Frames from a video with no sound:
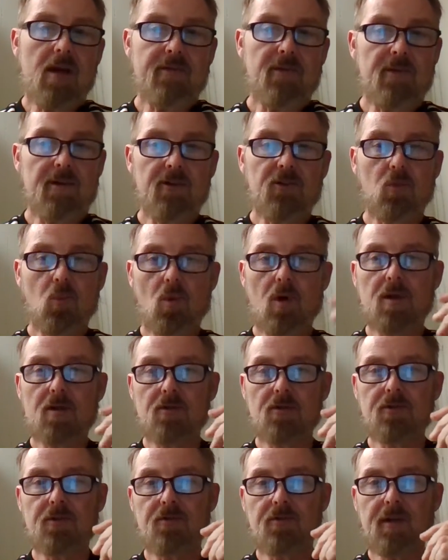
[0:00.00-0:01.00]
various
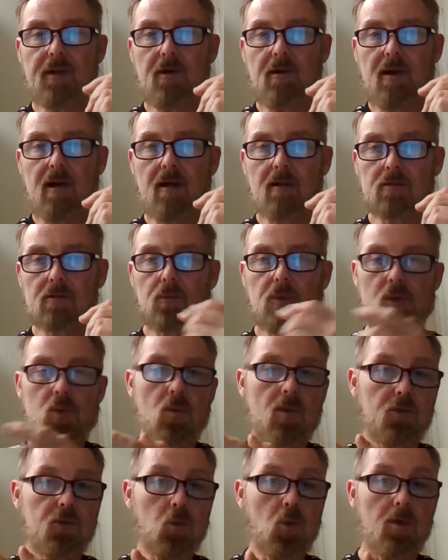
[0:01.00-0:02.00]
ones to figure out which
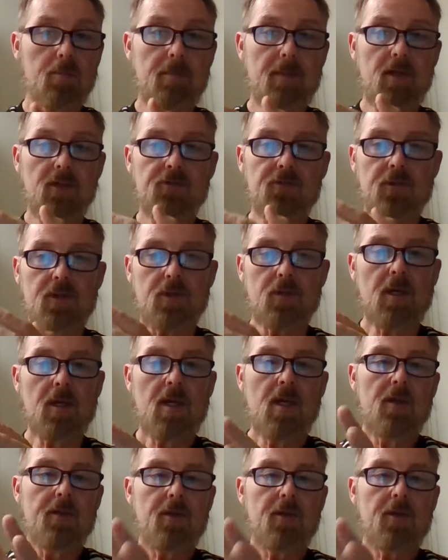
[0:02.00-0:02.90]
ones work best for you.